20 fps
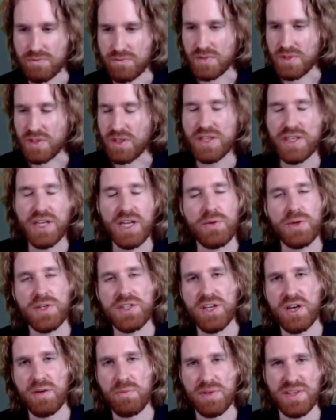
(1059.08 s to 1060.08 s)
Another
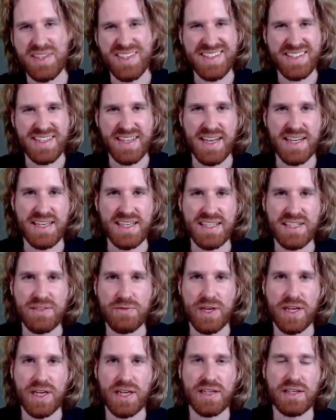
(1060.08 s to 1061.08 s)
example is scaling,
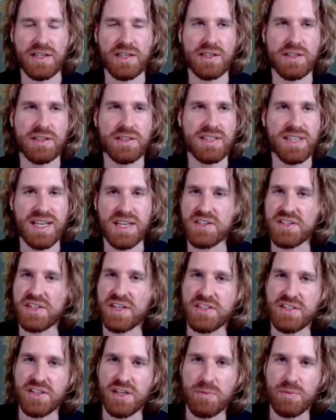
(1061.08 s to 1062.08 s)
where the classic
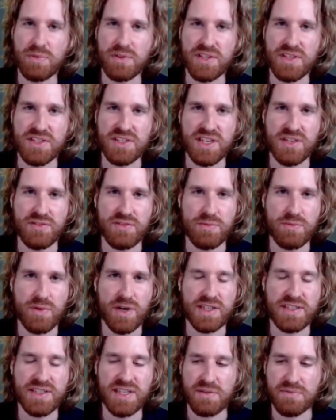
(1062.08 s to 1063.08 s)
example is that we
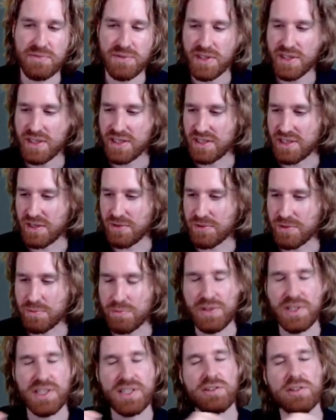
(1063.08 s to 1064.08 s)
might have different
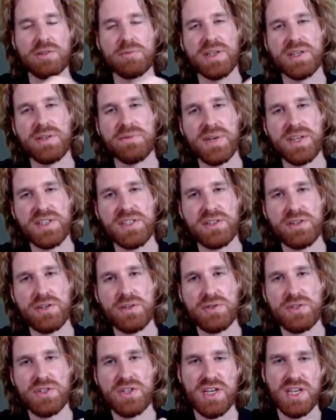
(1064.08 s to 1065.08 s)
political
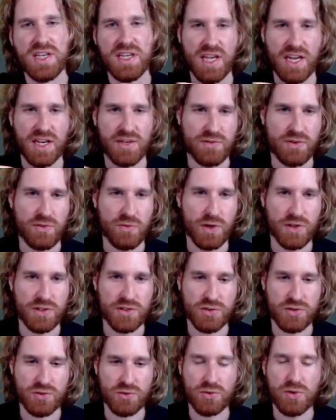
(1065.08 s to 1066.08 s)
manifestos and we want
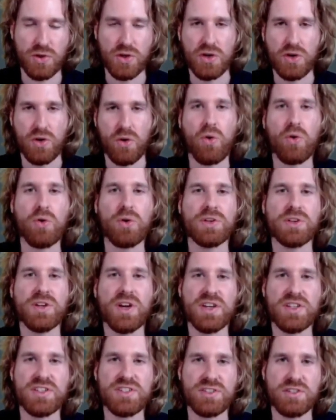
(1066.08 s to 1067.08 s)
to
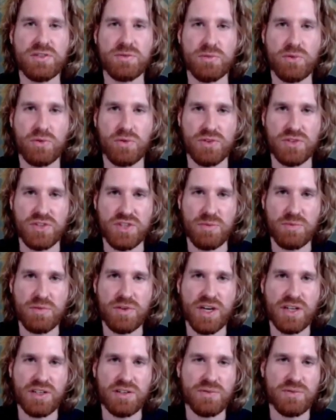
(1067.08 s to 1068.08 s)
organize them on some
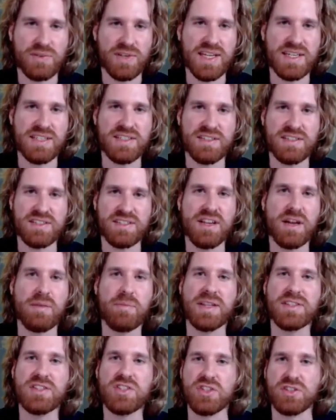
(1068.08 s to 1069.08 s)
kind of latent
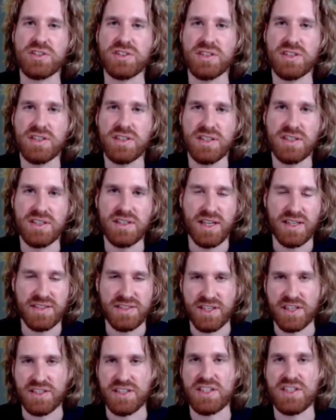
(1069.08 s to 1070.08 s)
dimension. And
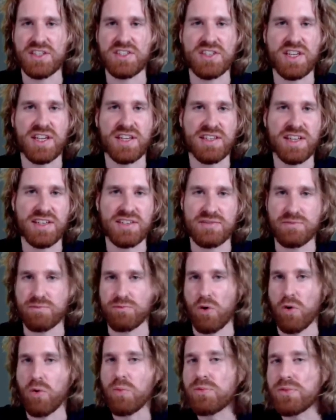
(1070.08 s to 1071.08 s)
the idea is then that
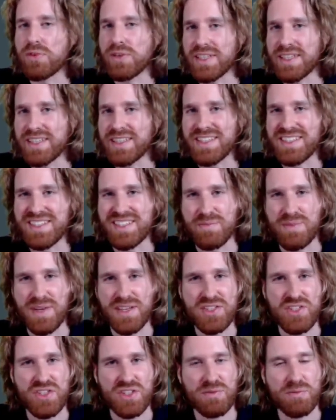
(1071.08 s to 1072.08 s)
hopefully this
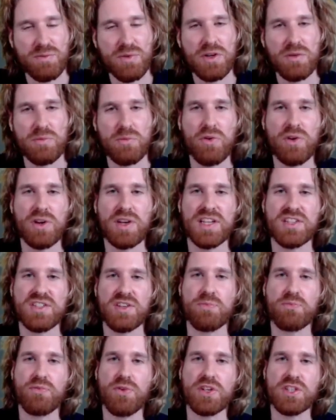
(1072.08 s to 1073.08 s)
dimension more or less
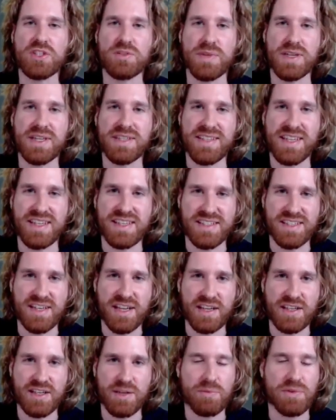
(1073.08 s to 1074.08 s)
approximate things
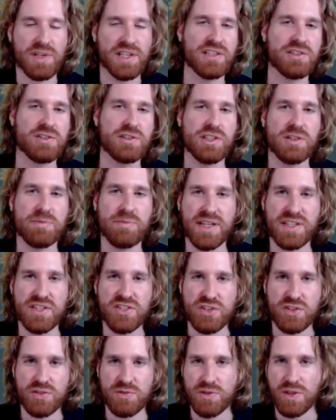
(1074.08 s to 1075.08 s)
like a political
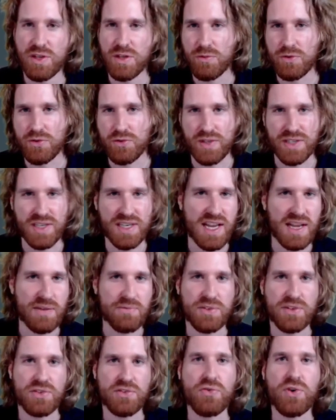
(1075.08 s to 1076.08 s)
dimension between
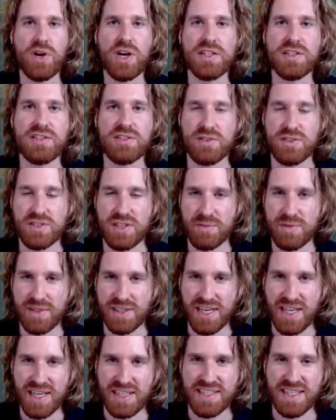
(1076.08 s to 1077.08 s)
left and right or something
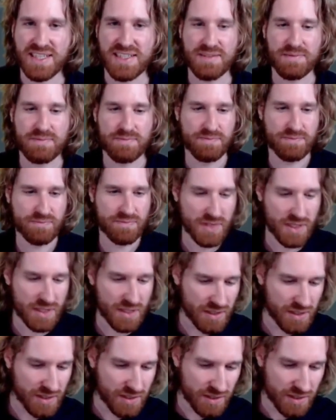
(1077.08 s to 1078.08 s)
like that.
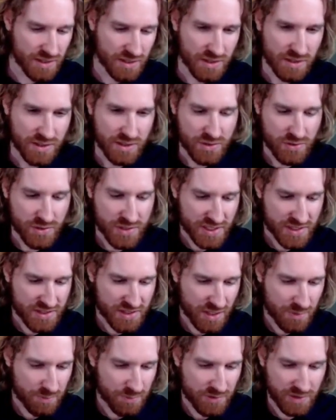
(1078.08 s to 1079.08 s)
So as an
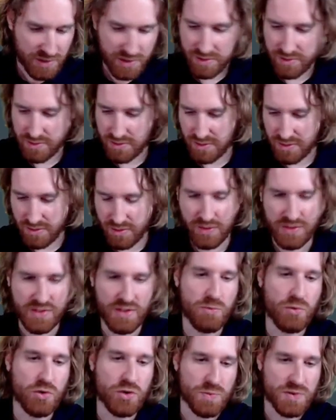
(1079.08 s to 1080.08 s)
example, as a
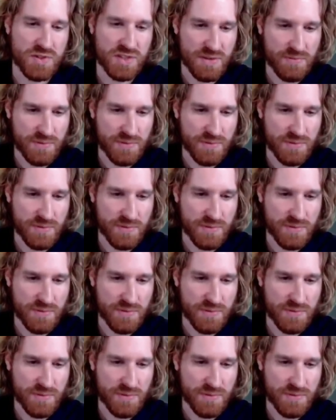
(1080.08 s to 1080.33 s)
more specific